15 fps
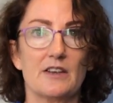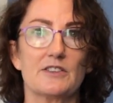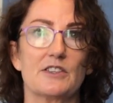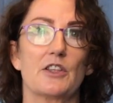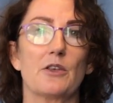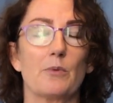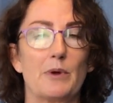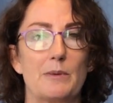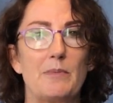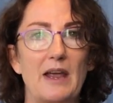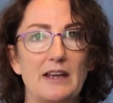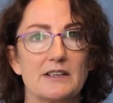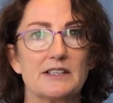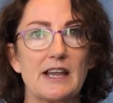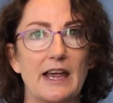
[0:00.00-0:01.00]
so that we
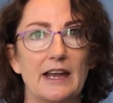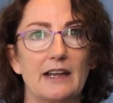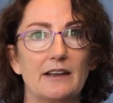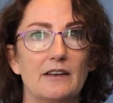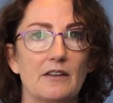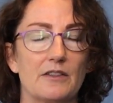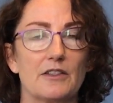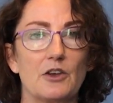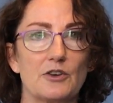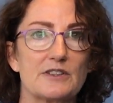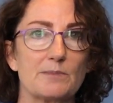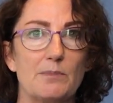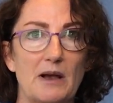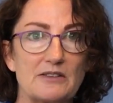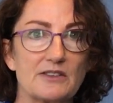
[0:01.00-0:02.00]
maintain
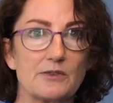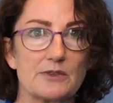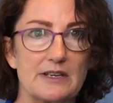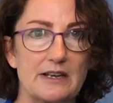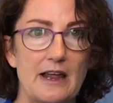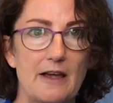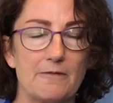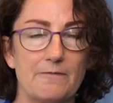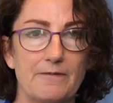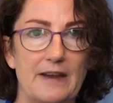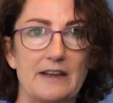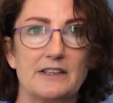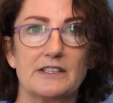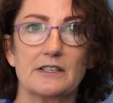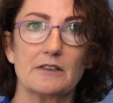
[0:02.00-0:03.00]
those muscles in our
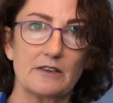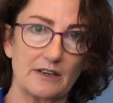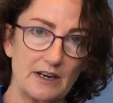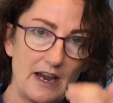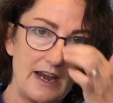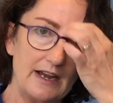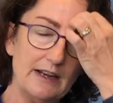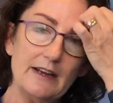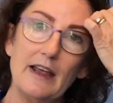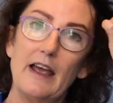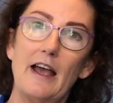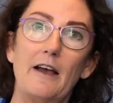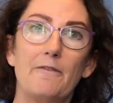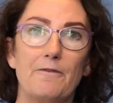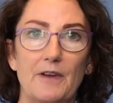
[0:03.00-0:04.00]
feet, okay?
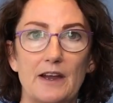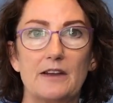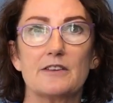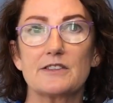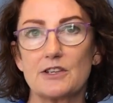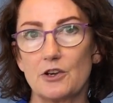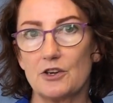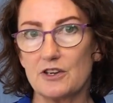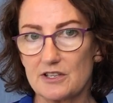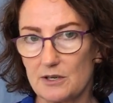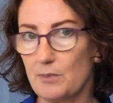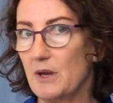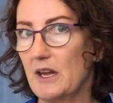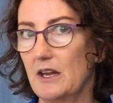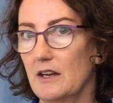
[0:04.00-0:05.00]
Our feet are so used
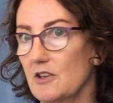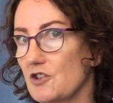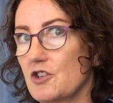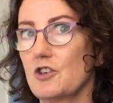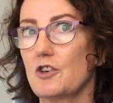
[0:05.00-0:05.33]
to being in